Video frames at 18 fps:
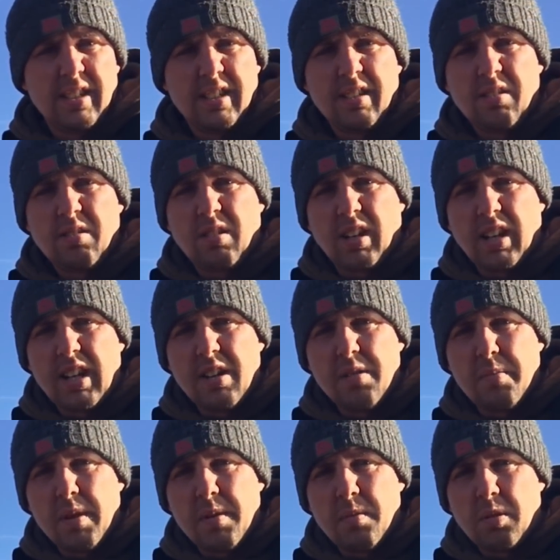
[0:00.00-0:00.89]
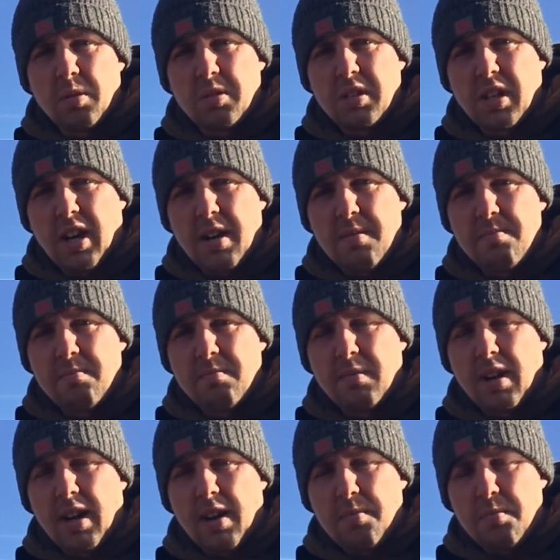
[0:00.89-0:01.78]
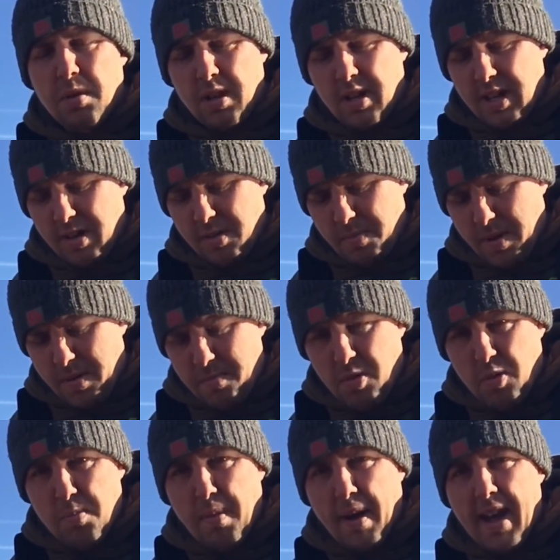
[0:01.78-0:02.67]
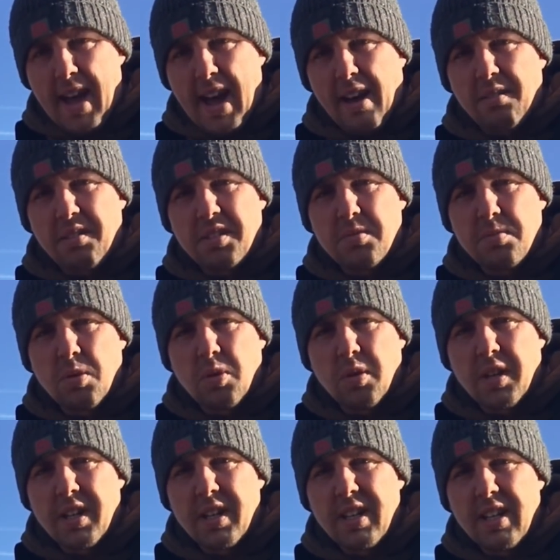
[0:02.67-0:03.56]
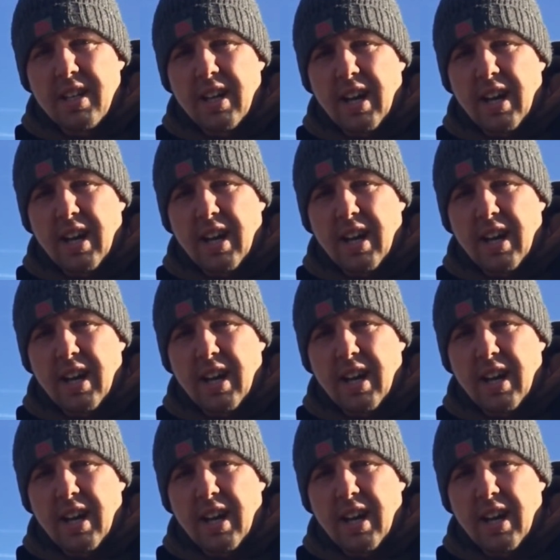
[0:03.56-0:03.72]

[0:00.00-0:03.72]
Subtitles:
still got a little bit more time. I put a little bit more bait out this morning,